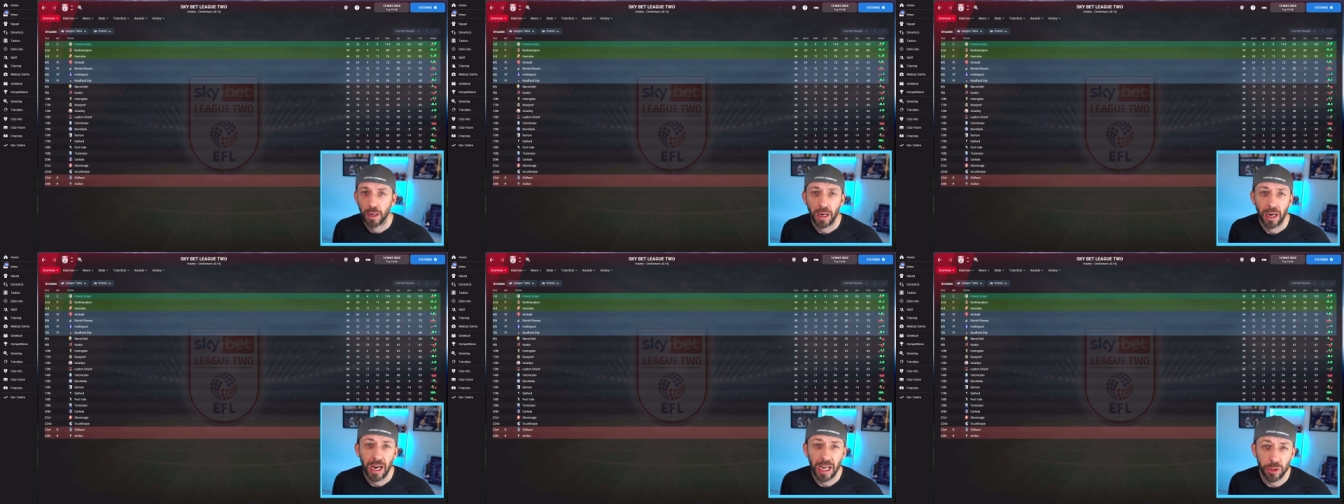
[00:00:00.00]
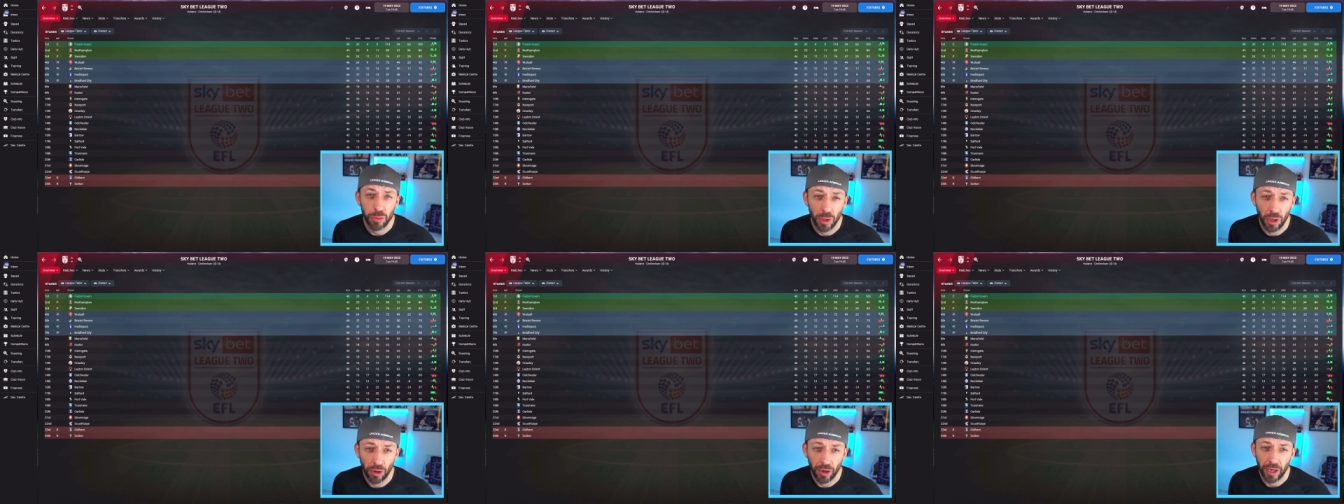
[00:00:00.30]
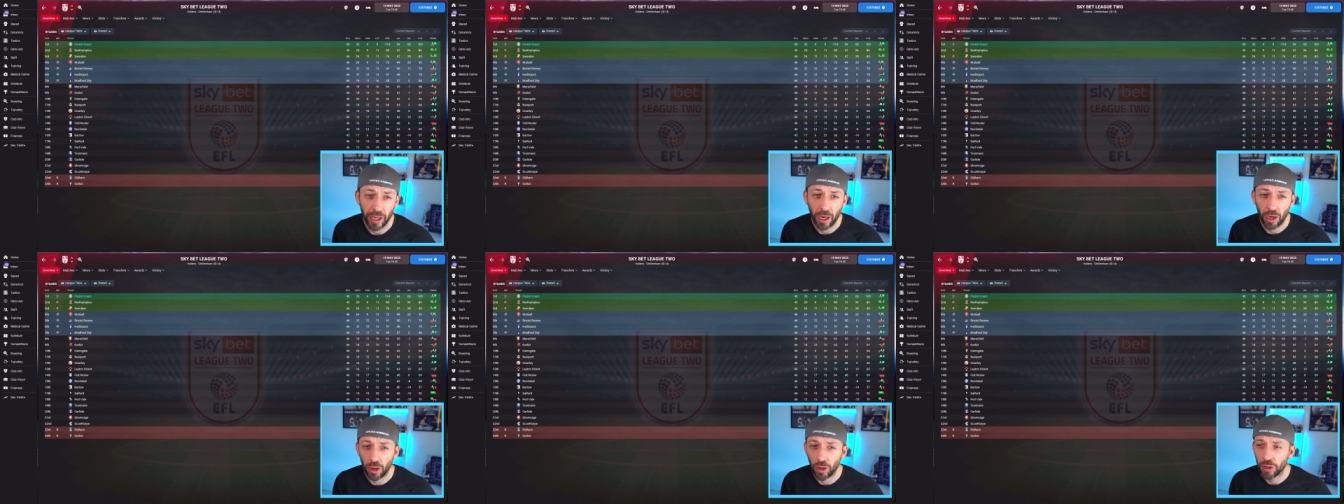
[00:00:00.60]
As we look at
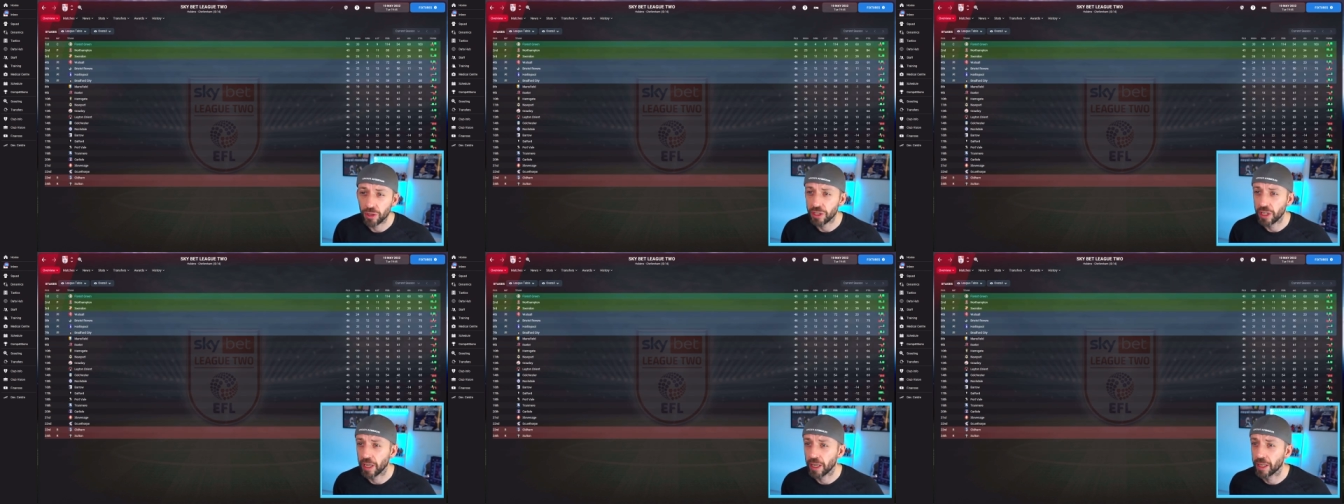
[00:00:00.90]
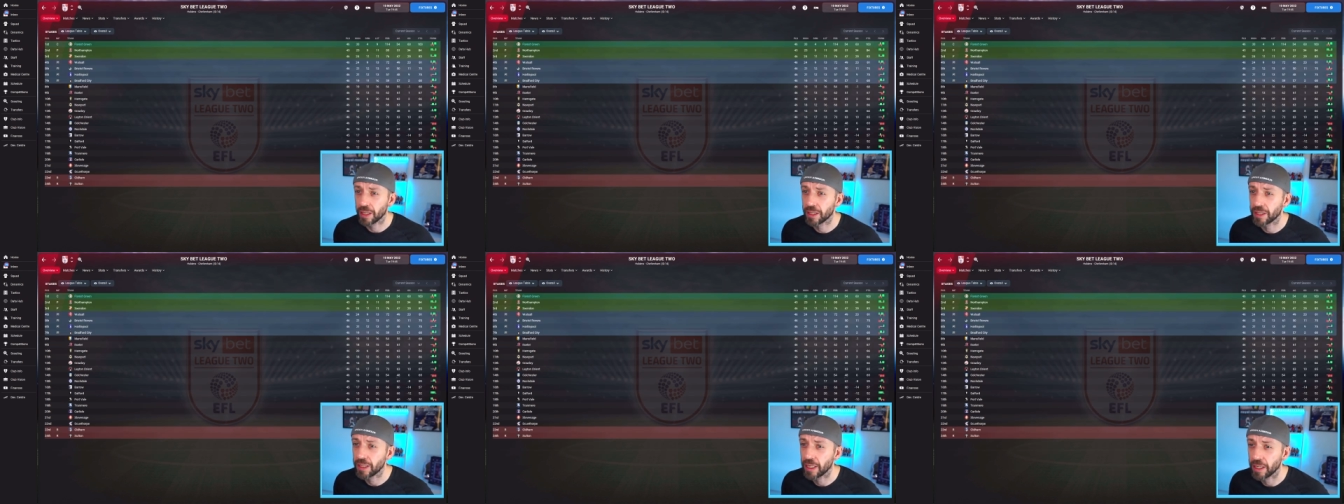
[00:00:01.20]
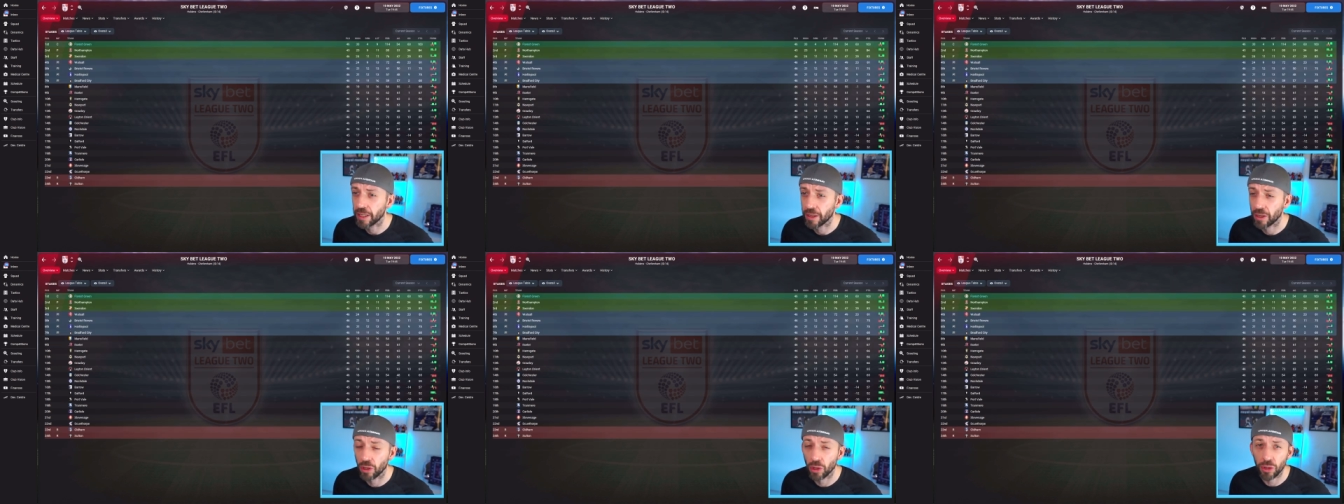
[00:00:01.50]
it closer, you can
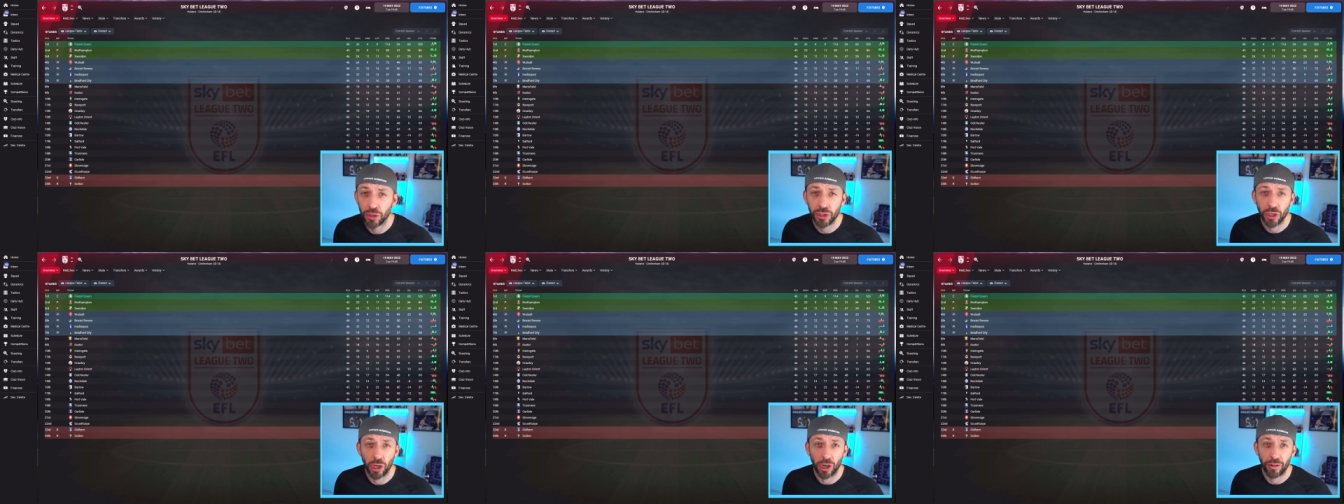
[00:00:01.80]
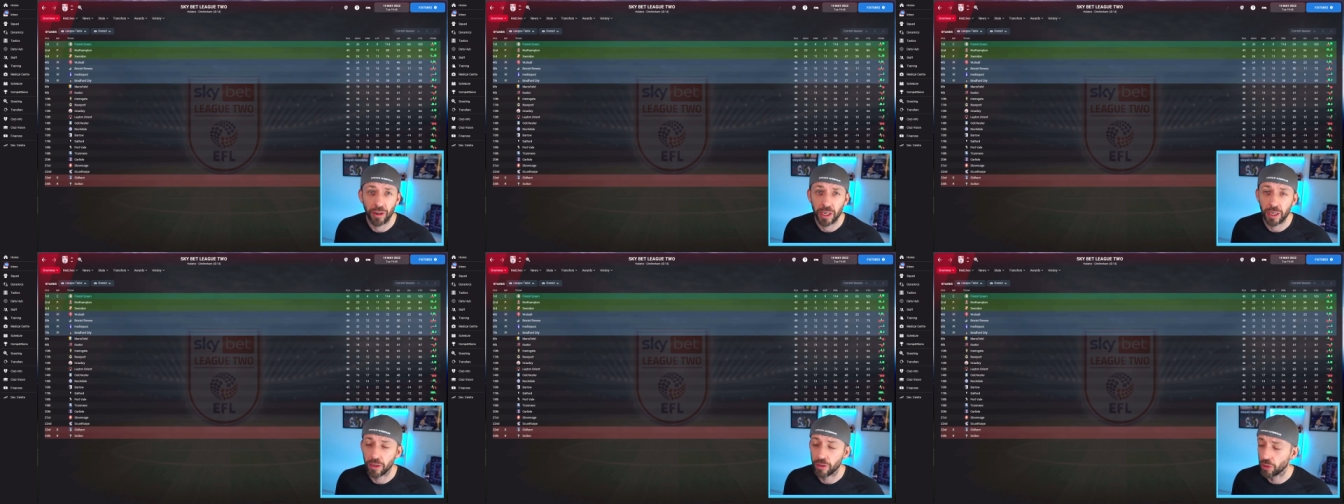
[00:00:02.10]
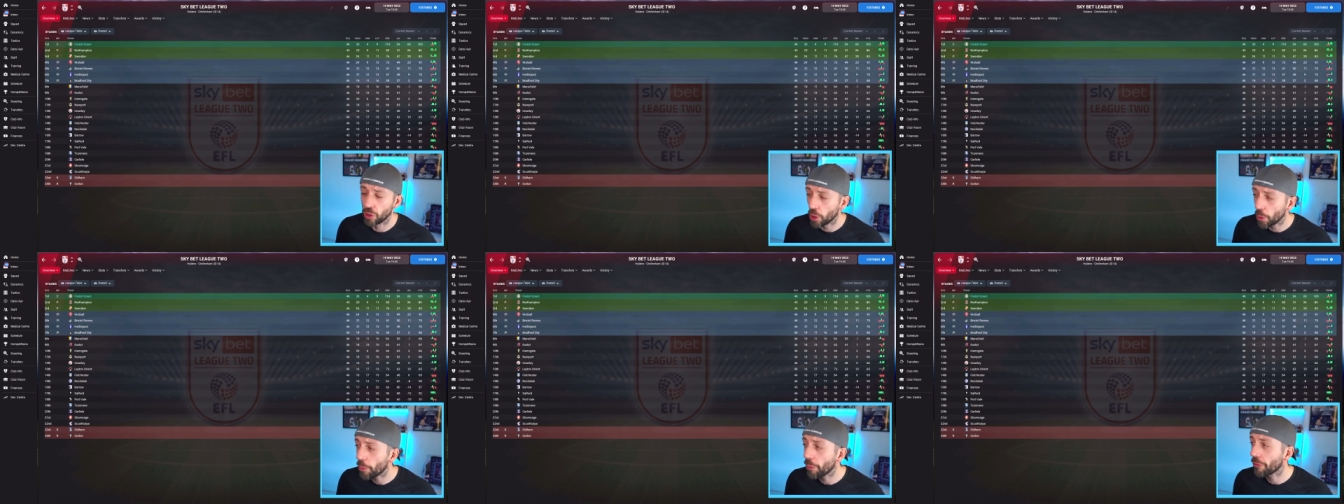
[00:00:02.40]
see goal scoring,
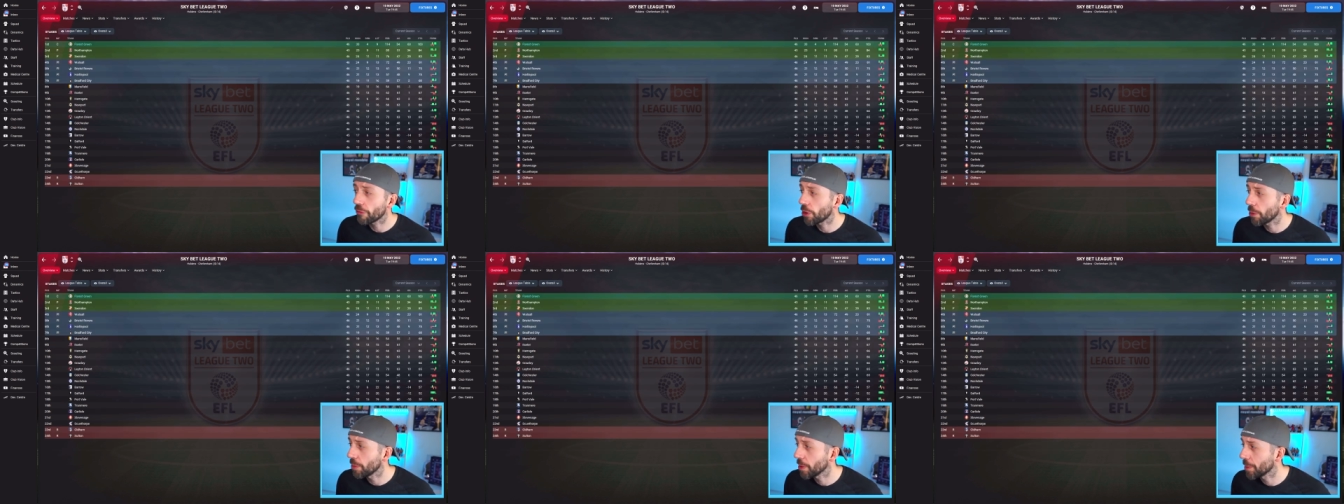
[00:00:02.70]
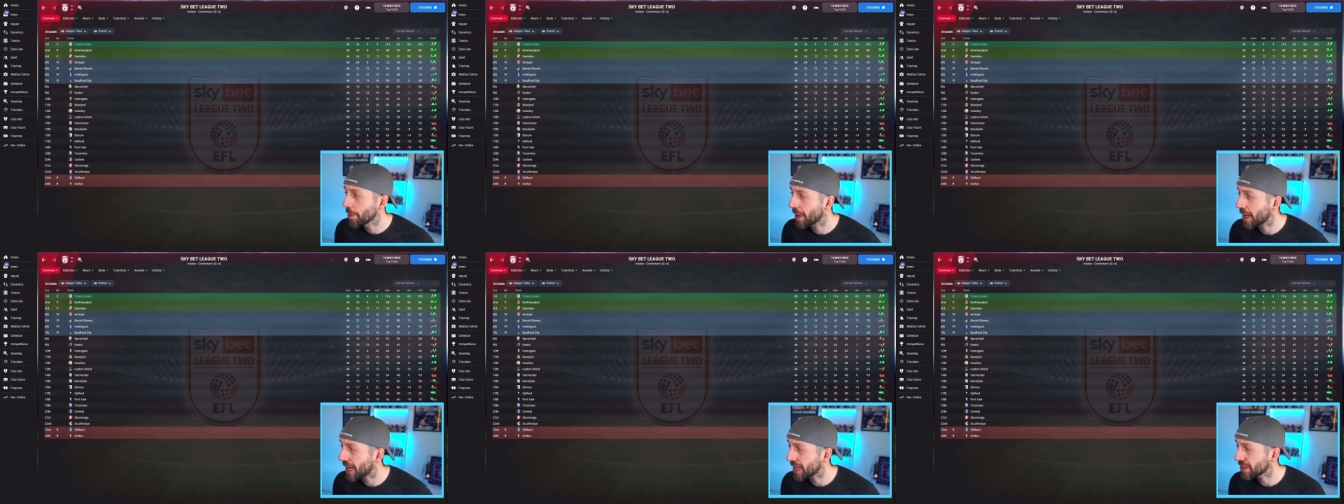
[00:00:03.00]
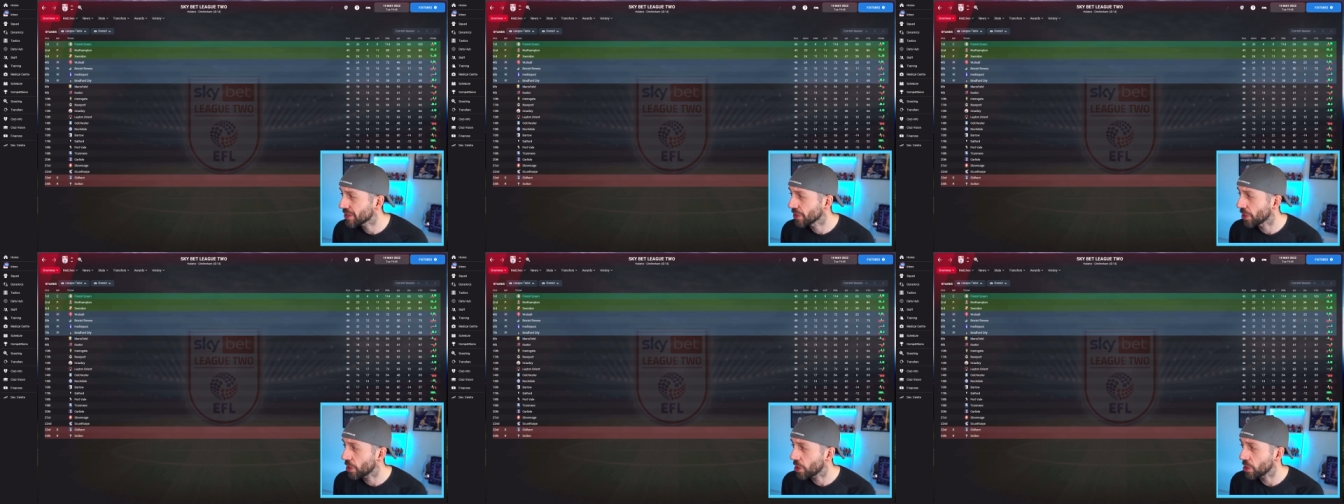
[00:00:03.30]
no problem
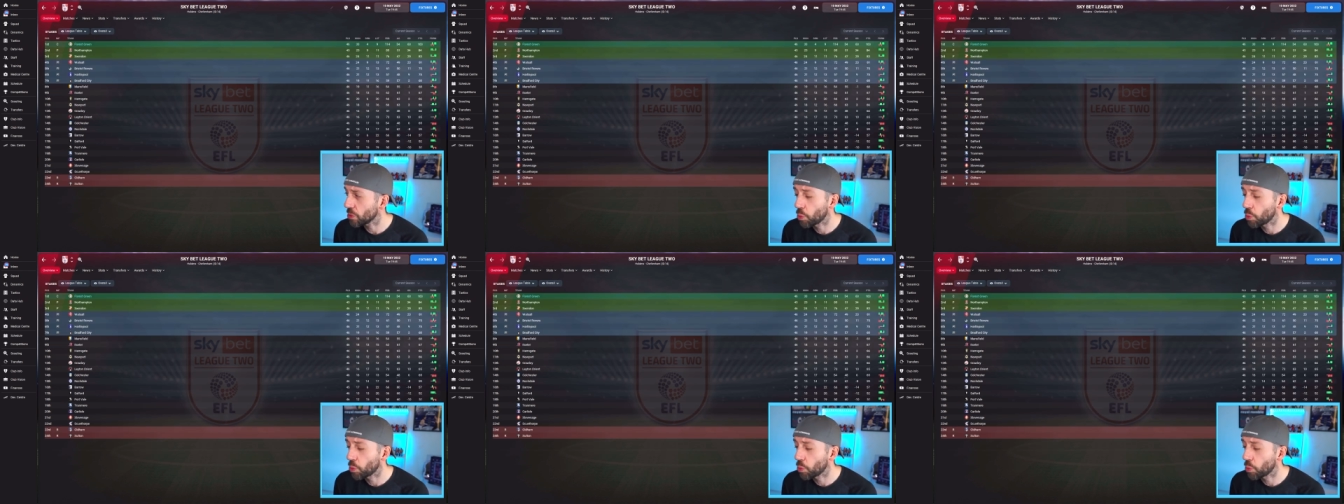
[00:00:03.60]
at all.